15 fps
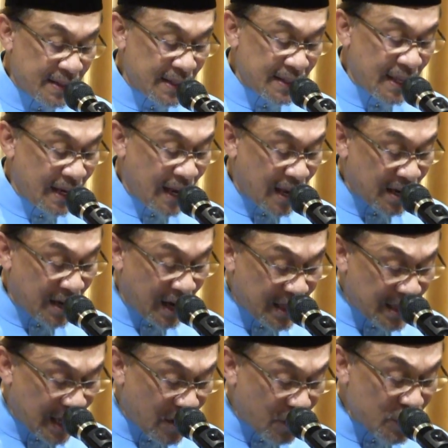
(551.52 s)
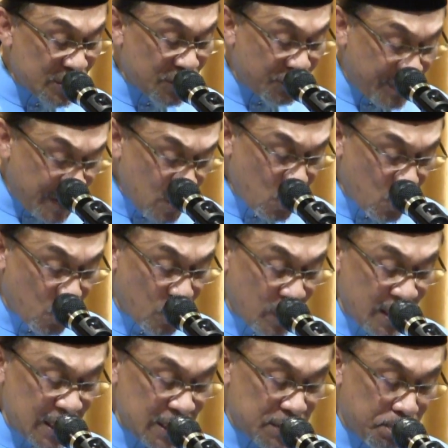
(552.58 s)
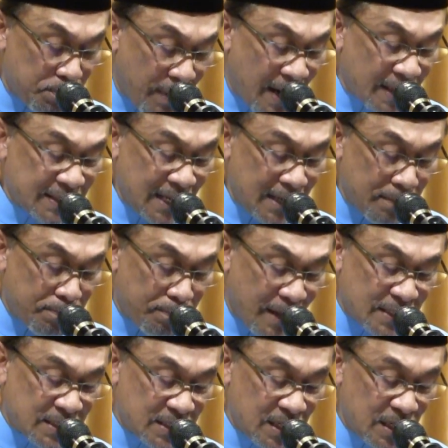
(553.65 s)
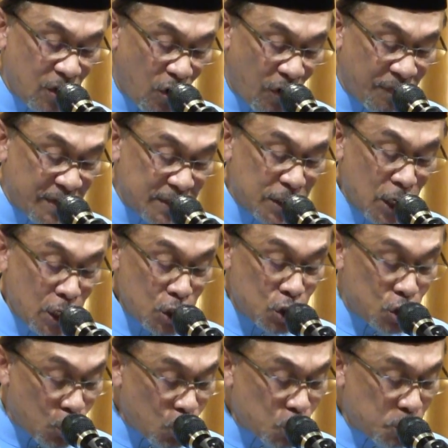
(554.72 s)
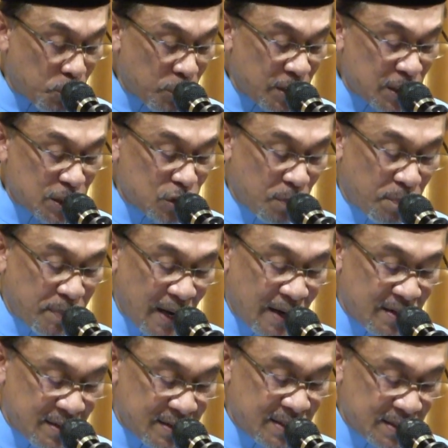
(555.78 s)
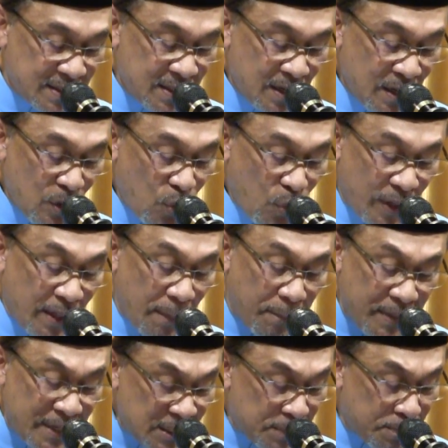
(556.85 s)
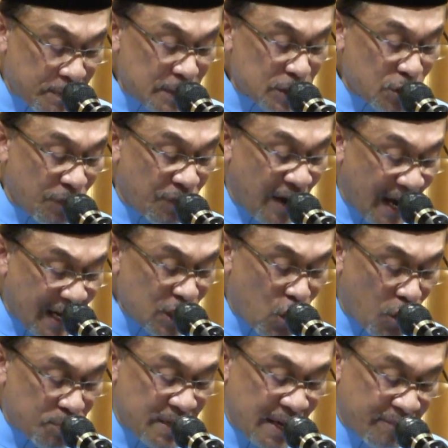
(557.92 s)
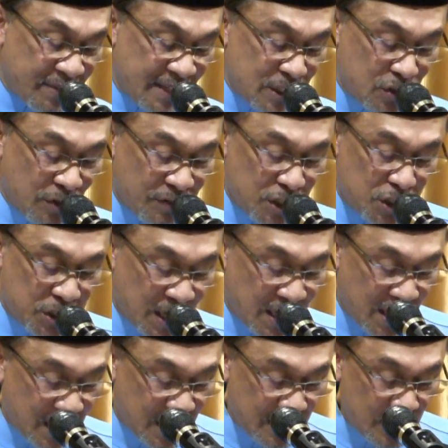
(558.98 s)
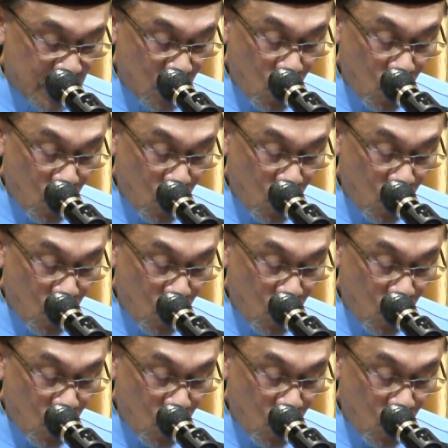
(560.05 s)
rather that Al-Qardawi's view is part and parcel of his jurisprudence of priorities, where the principles of high objectives of the Sharia,